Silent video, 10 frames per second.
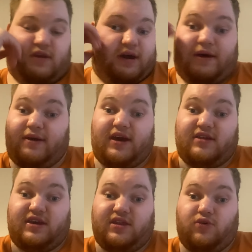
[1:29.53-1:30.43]
I gotta
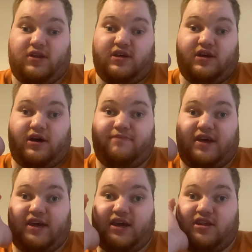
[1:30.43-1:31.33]
say, though, it's
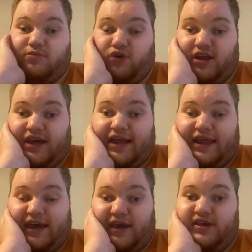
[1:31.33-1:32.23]
upsetting and disappointing that, like,